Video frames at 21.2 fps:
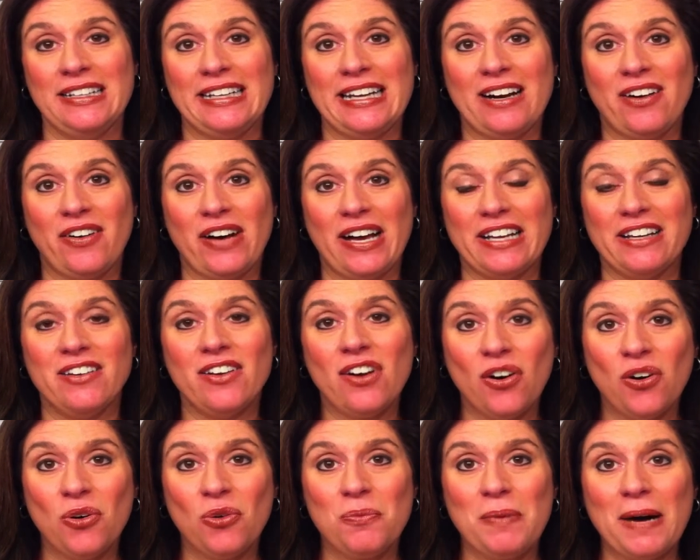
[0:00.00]
Now, I
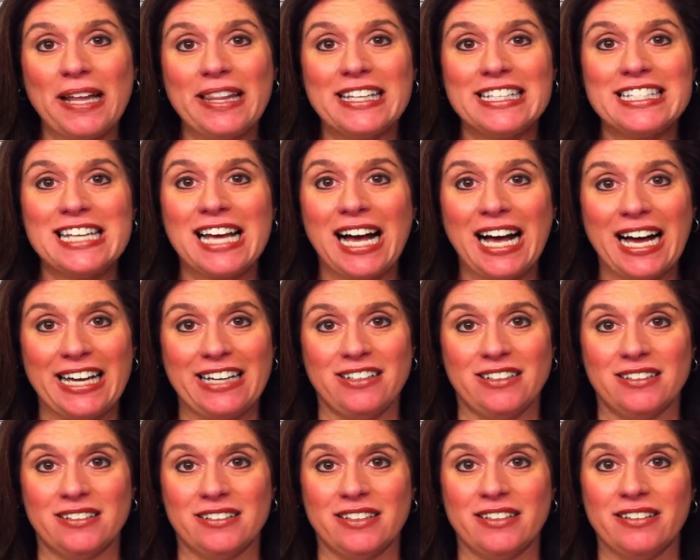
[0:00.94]
know by the
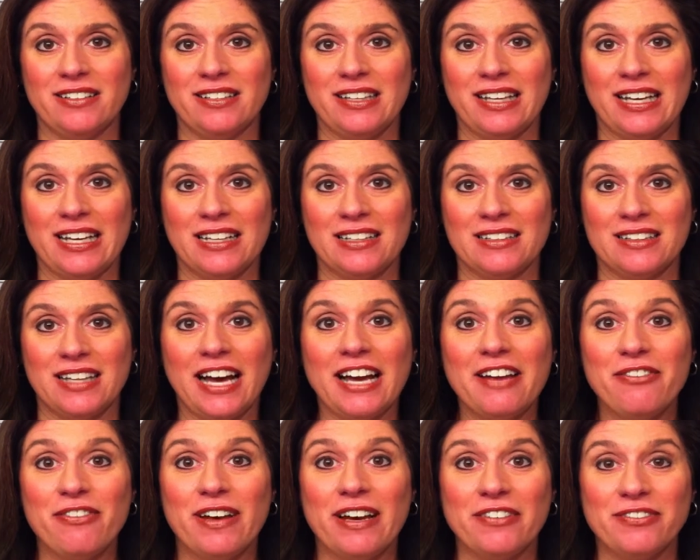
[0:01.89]
title you think
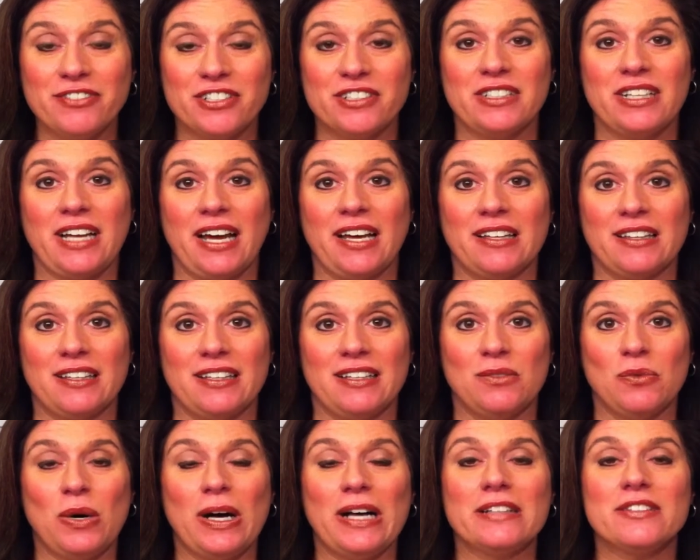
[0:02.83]
life after death,
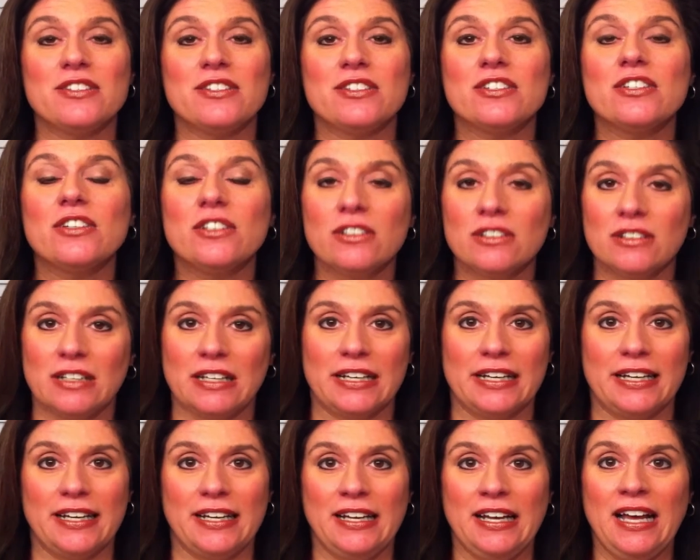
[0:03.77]
and while
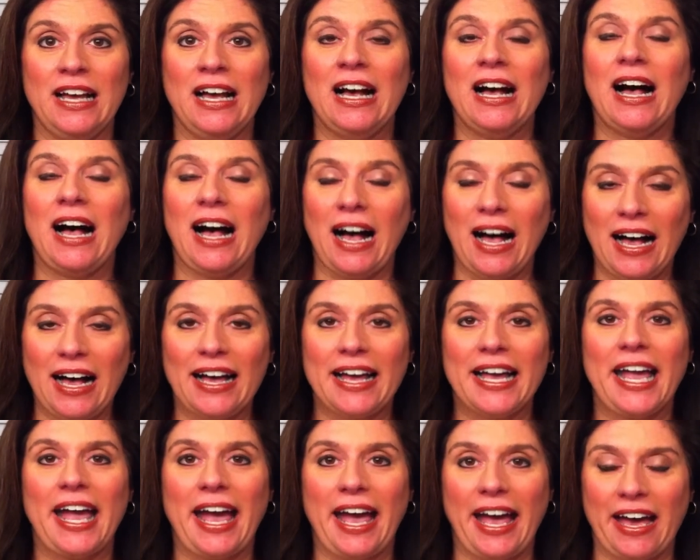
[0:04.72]
certainly
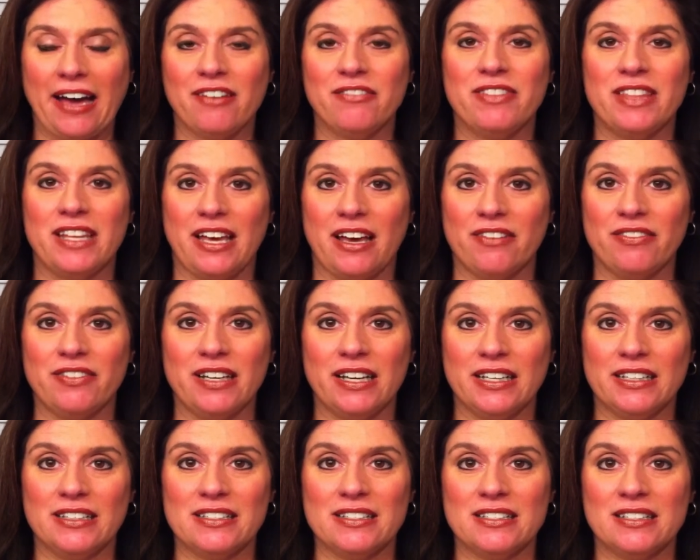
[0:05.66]
I have the
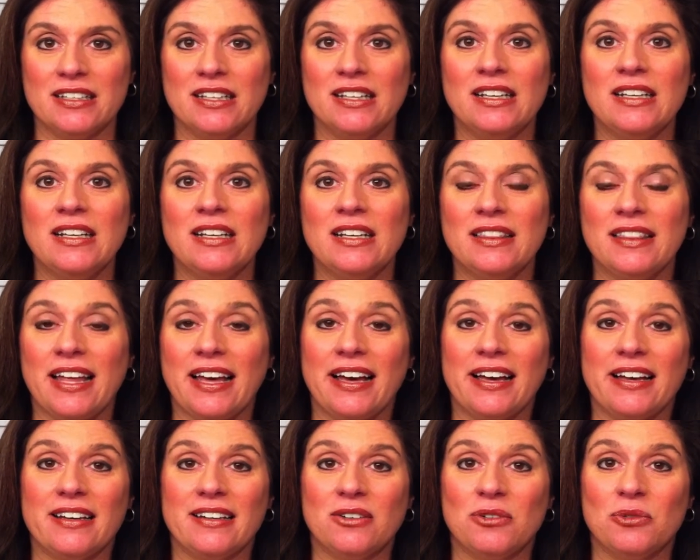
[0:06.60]
evidence
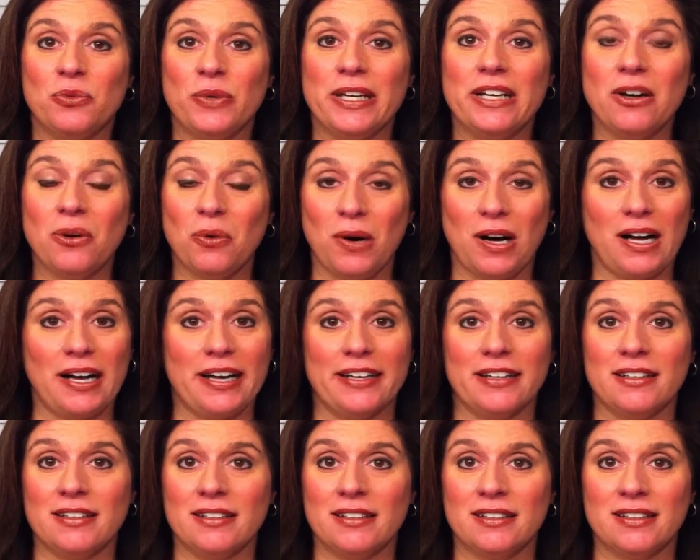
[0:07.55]
that we go
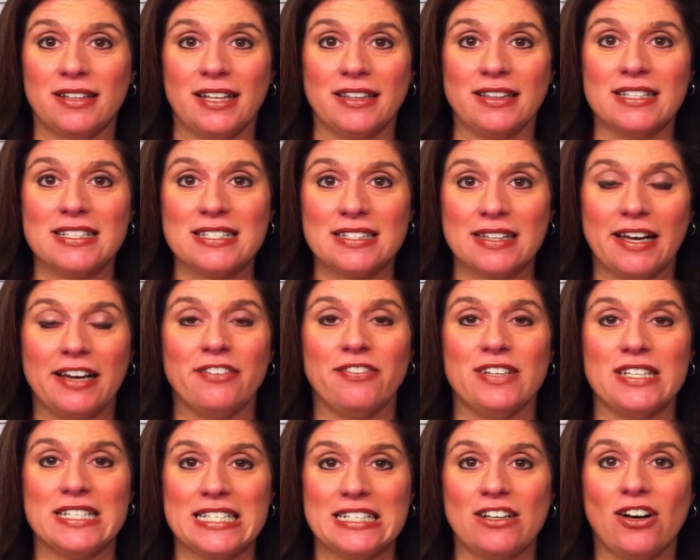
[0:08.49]
on, that this
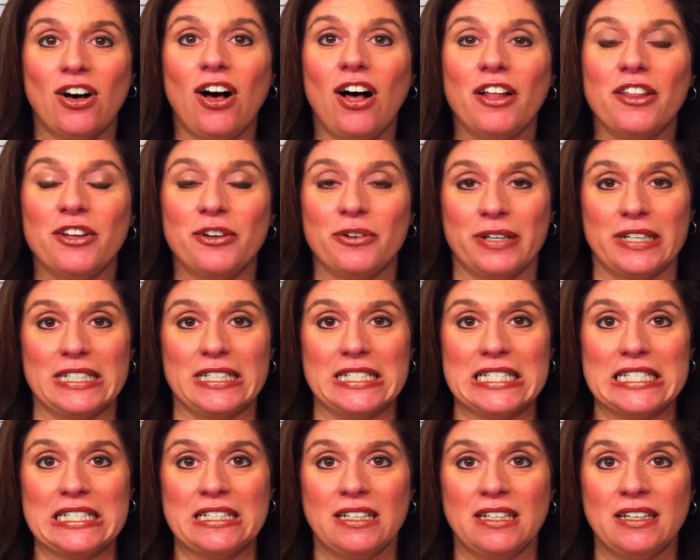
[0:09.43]
life isn't all there
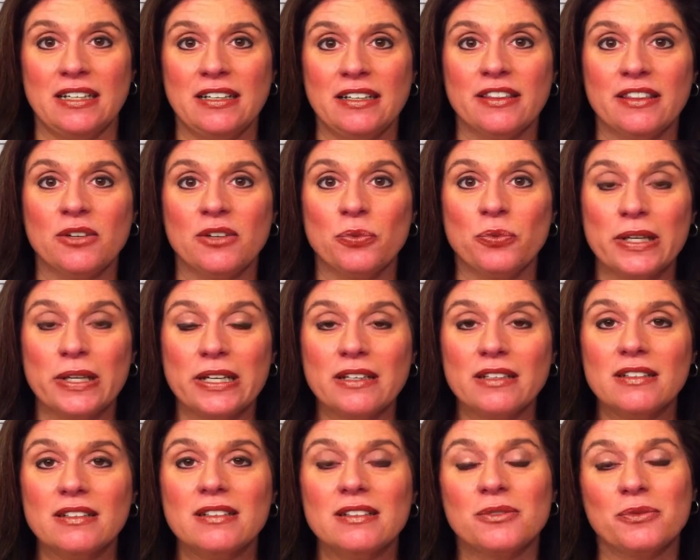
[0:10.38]
is, the
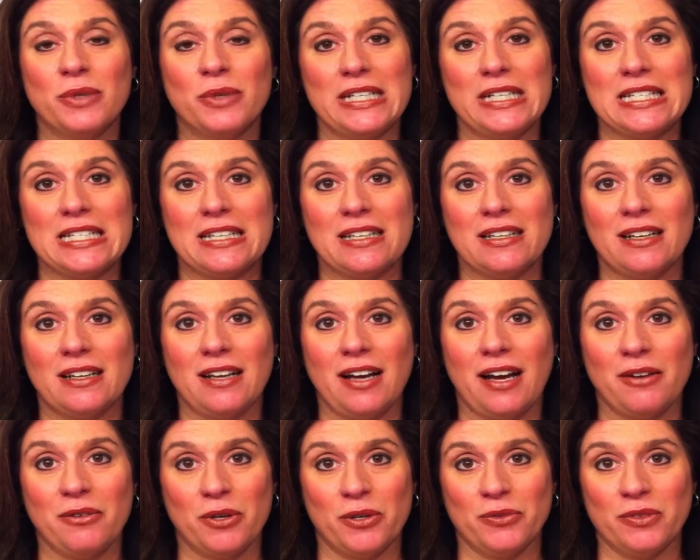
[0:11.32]
real reason
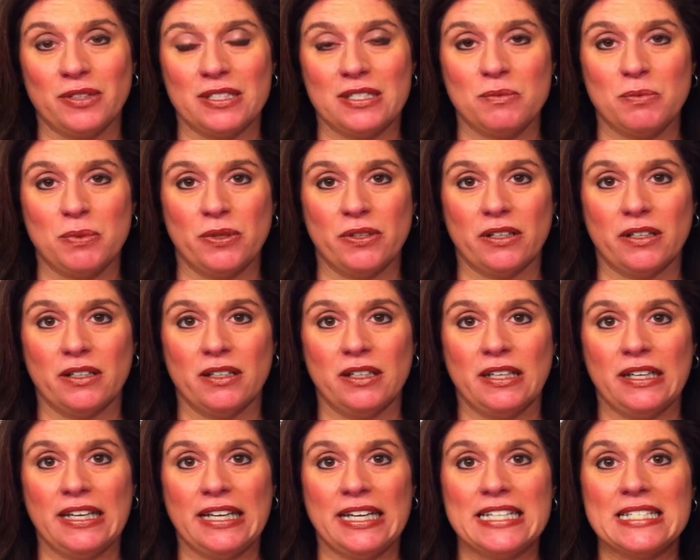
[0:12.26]
I wrote this book
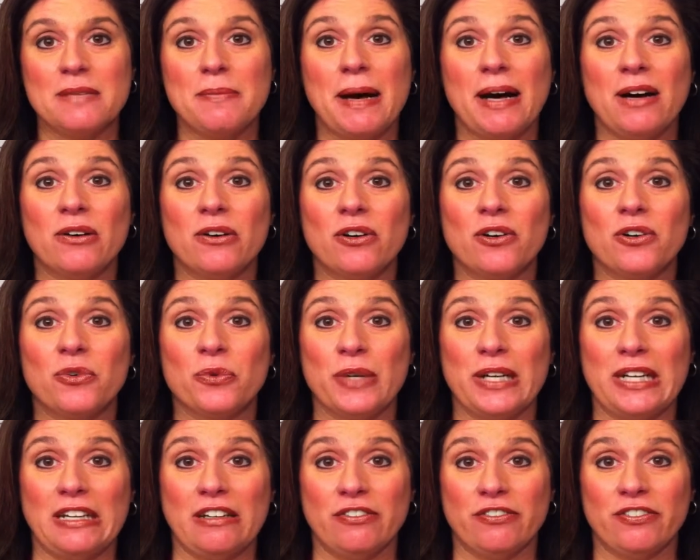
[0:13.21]
is about
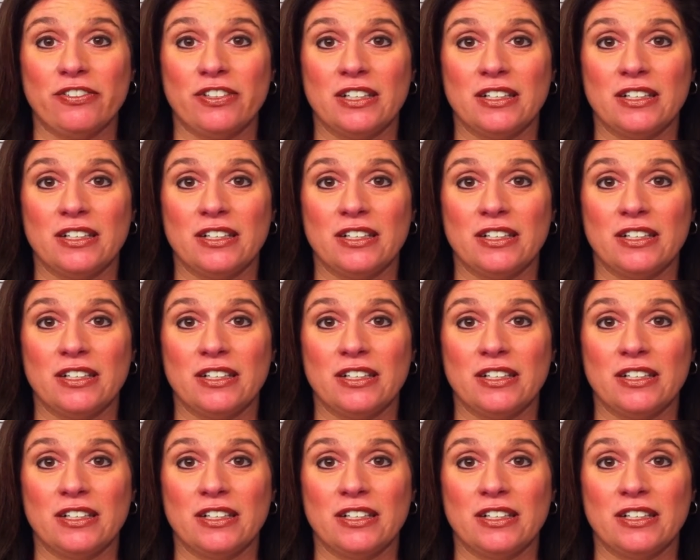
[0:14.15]
grief.